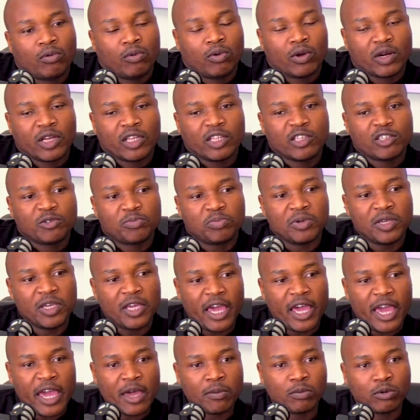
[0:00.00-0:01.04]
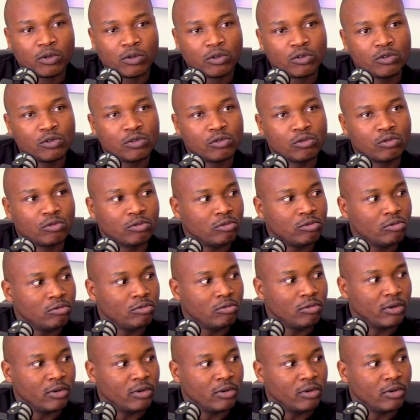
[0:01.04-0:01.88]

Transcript: wouldn't be able to